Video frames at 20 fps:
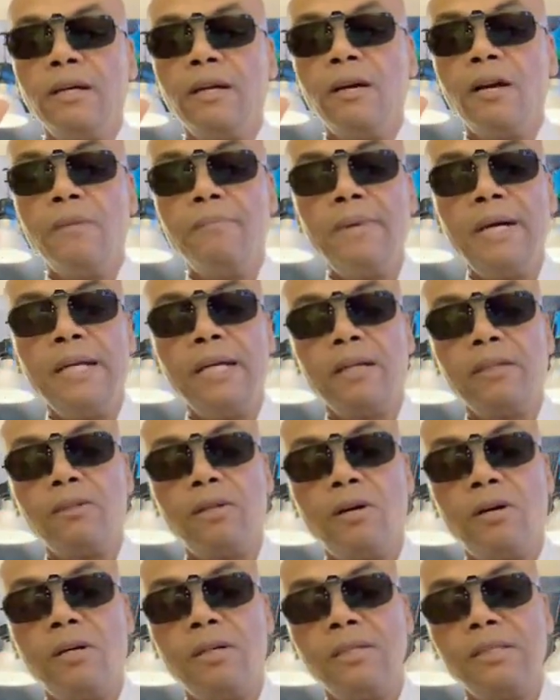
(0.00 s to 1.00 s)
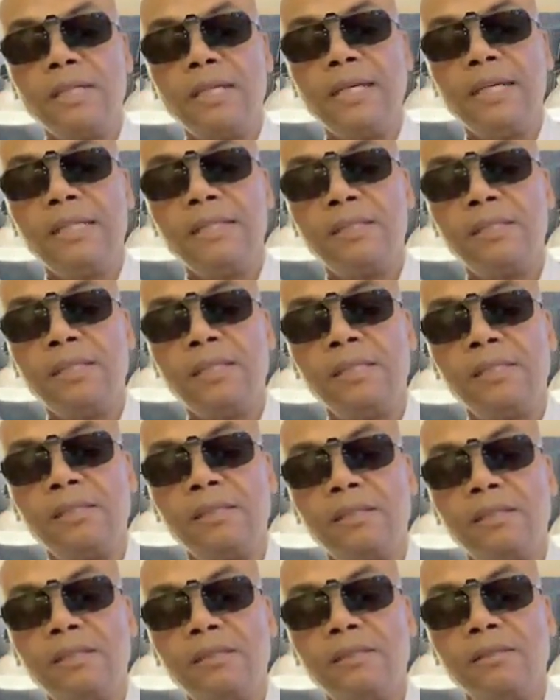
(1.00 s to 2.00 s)
Hermetic laws
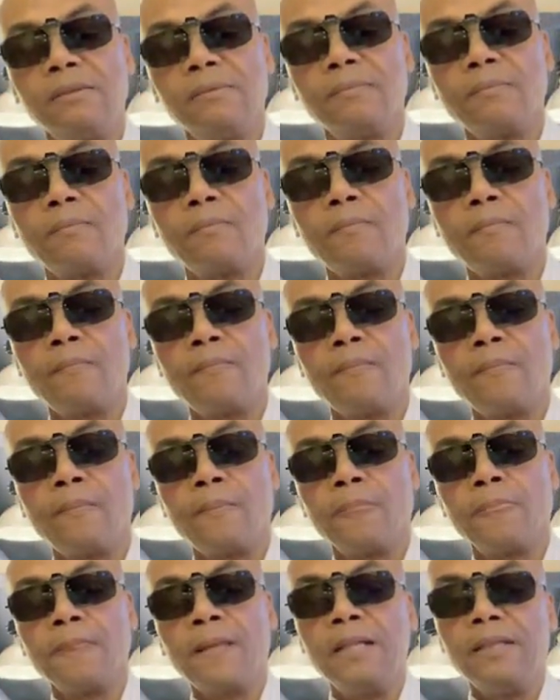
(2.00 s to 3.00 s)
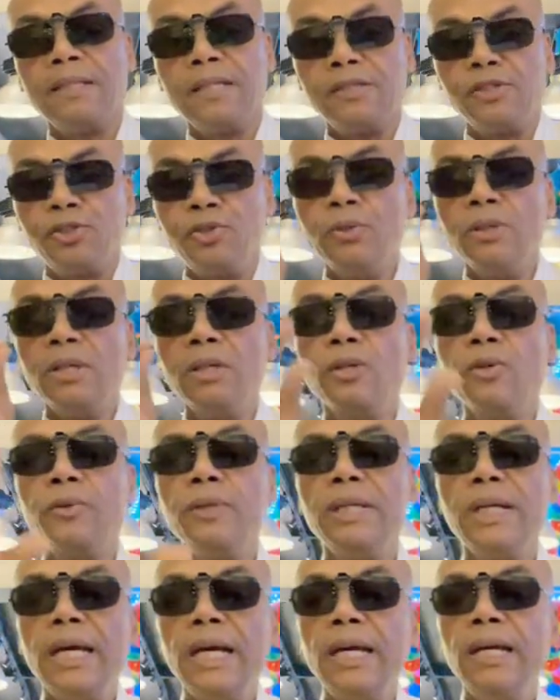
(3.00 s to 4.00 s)
exist, and that you can
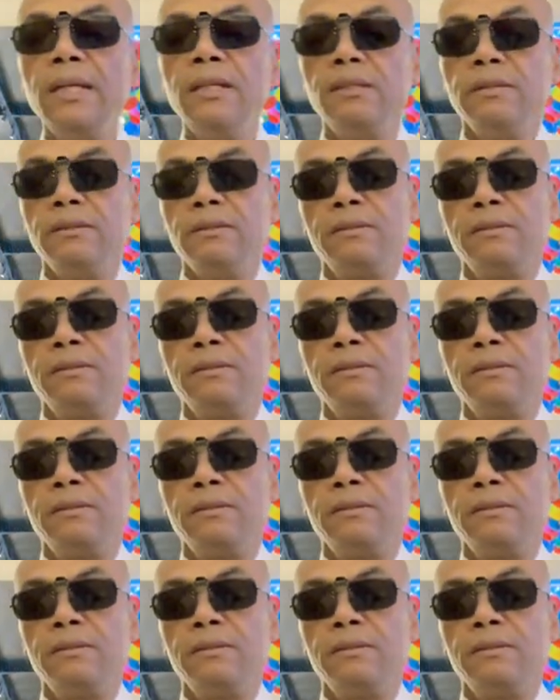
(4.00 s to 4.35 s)
create